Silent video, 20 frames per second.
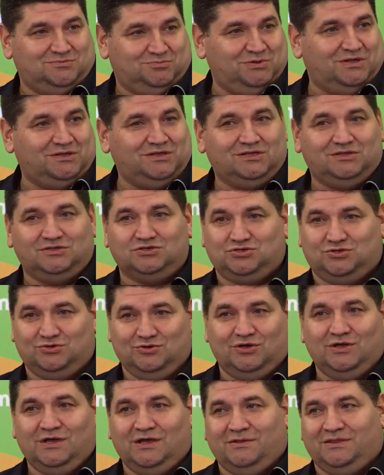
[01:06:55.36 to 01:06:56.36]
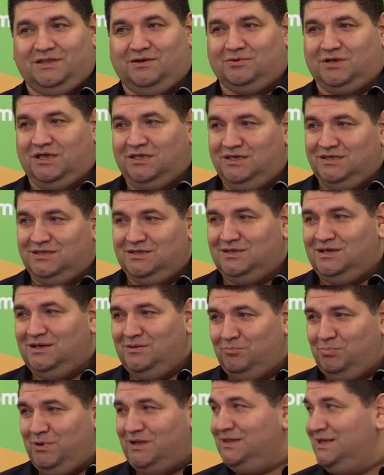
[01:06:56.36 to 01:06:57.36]
using presses.
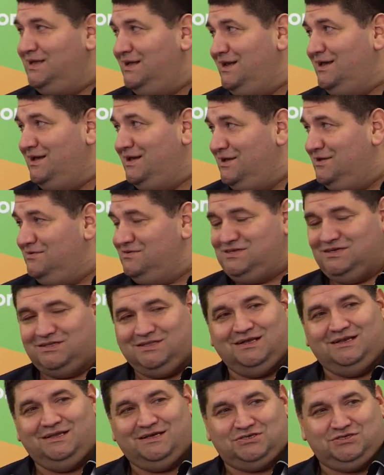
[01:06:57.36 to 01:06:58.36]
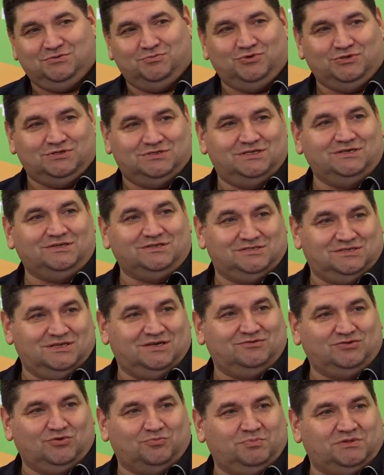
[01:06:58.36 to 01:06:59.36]
I think this will become
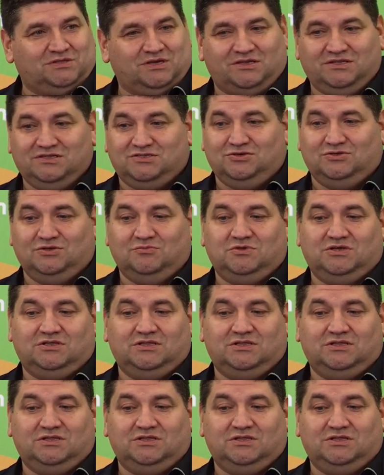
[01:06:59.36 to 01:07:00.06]
past very soon.